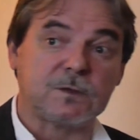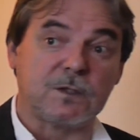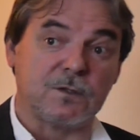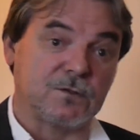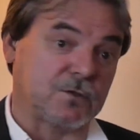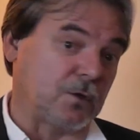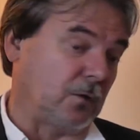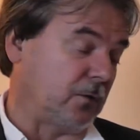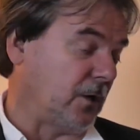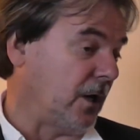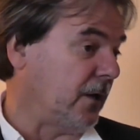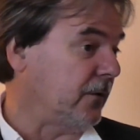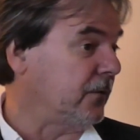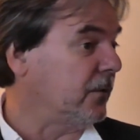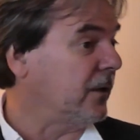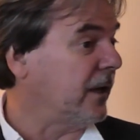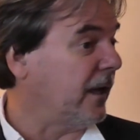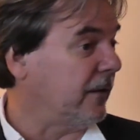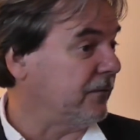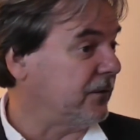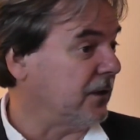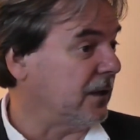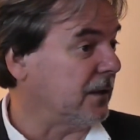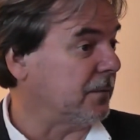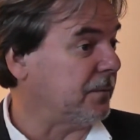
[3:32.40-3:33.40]
So now you
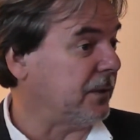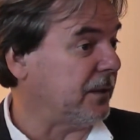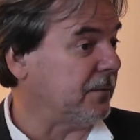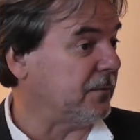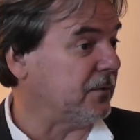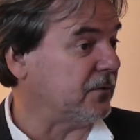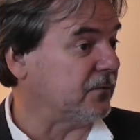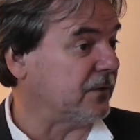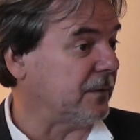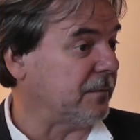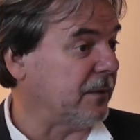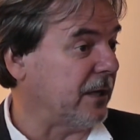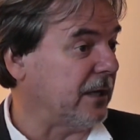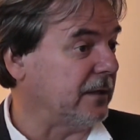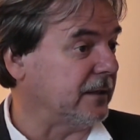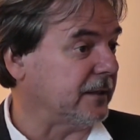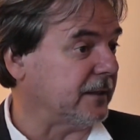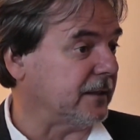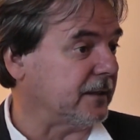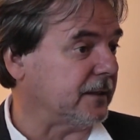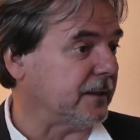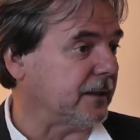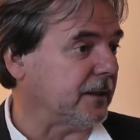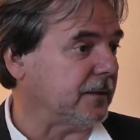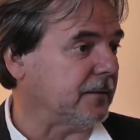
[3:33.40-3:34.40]
have young people
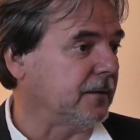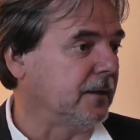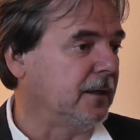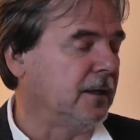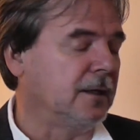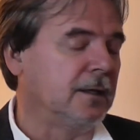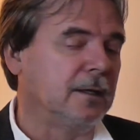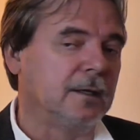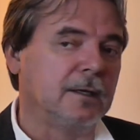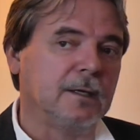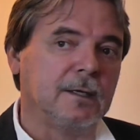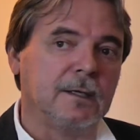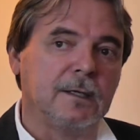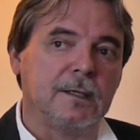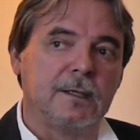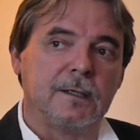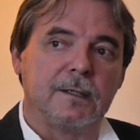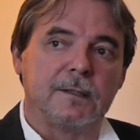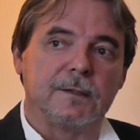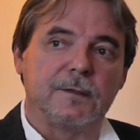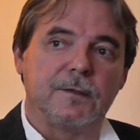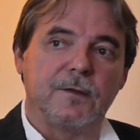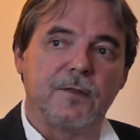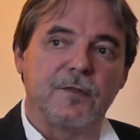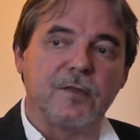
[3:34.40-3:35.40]
rebelling again.
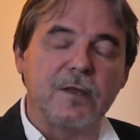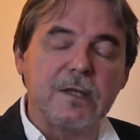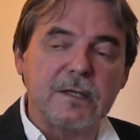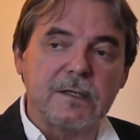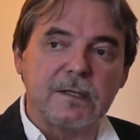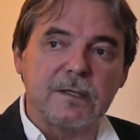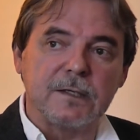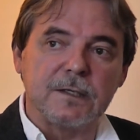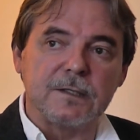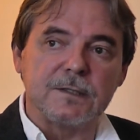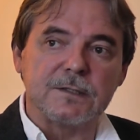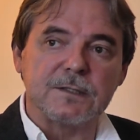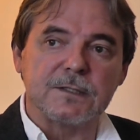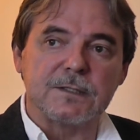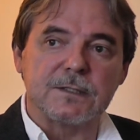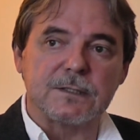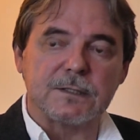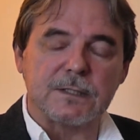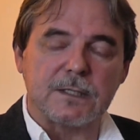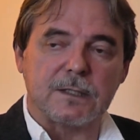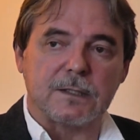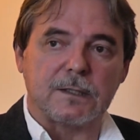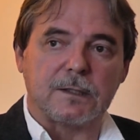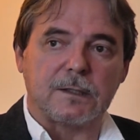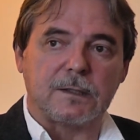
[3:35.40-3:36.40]
The thing
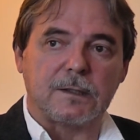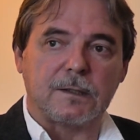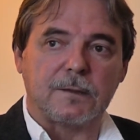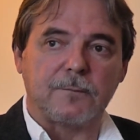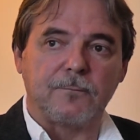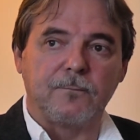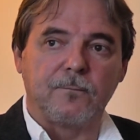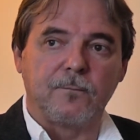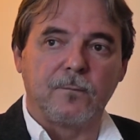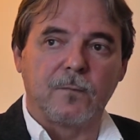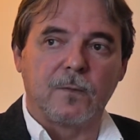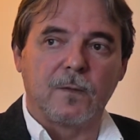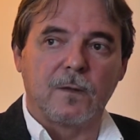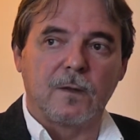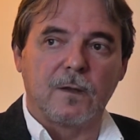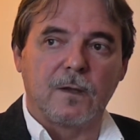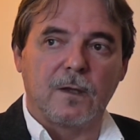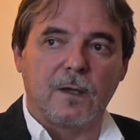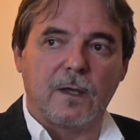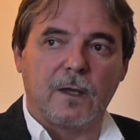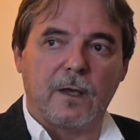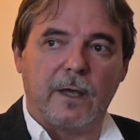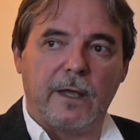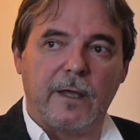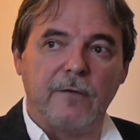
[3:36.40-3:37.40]
is,
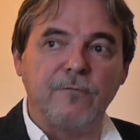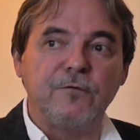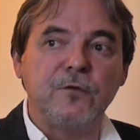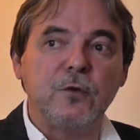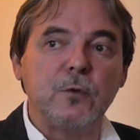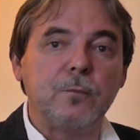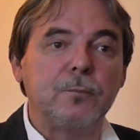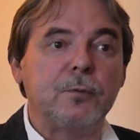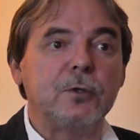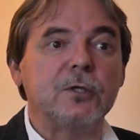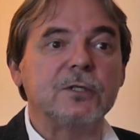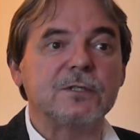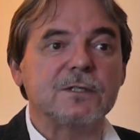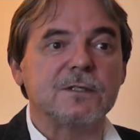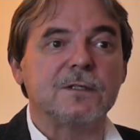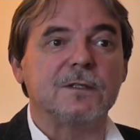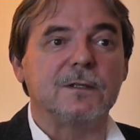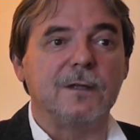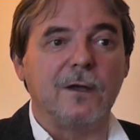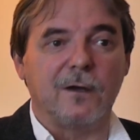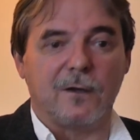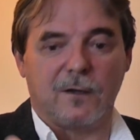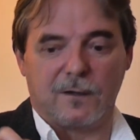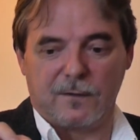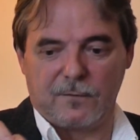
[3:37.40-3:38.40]
if you put
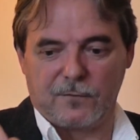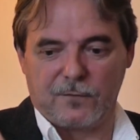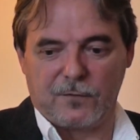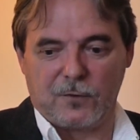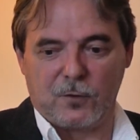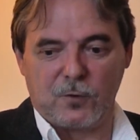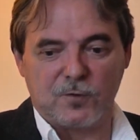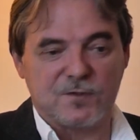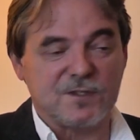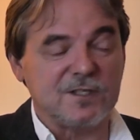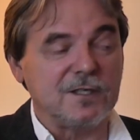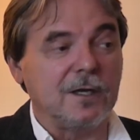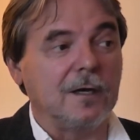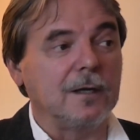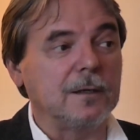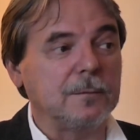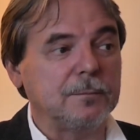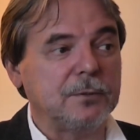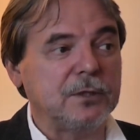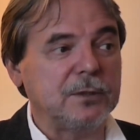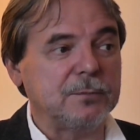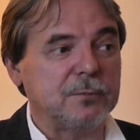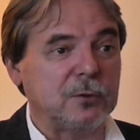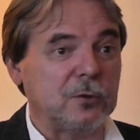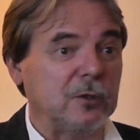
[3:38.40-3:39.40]
those young
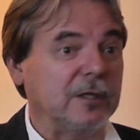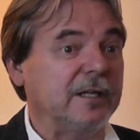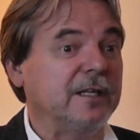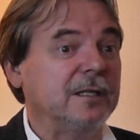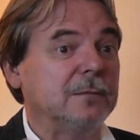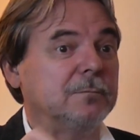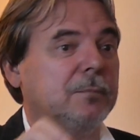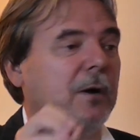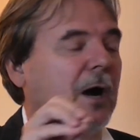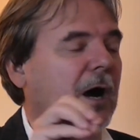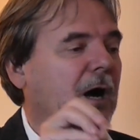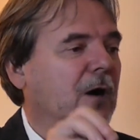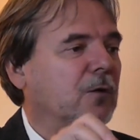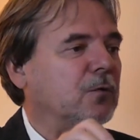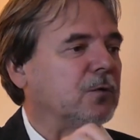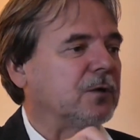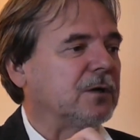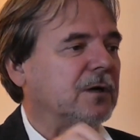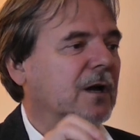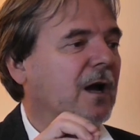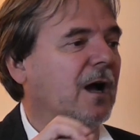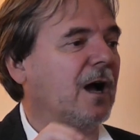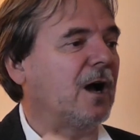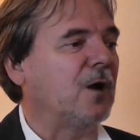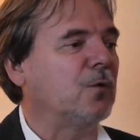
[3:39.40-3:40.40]
people in
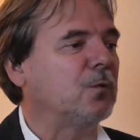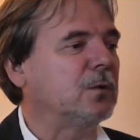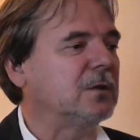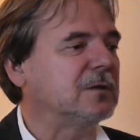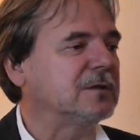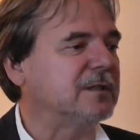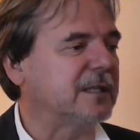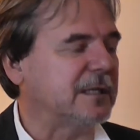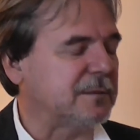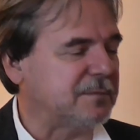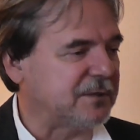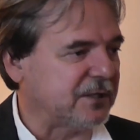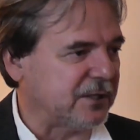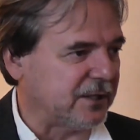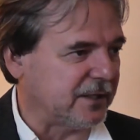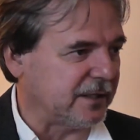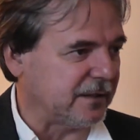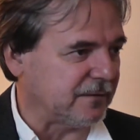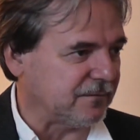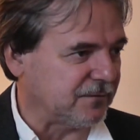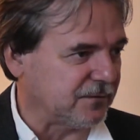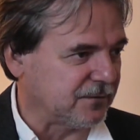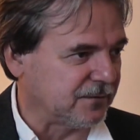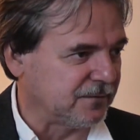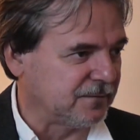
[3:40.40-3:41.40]
power, how will they
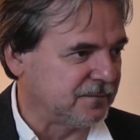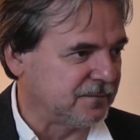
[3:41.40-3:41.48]
behave?